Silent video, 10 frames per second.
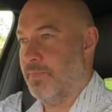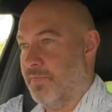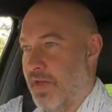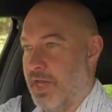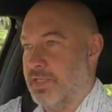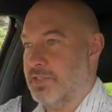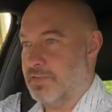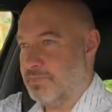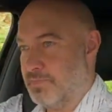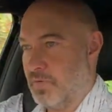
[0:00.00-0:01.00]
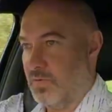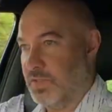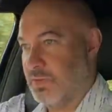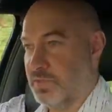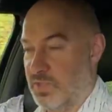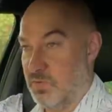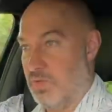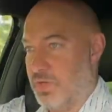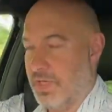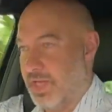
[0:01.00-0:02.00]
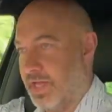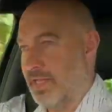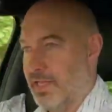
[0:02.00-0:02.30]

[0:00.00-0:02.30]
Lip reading: vans, which I'm still looking at.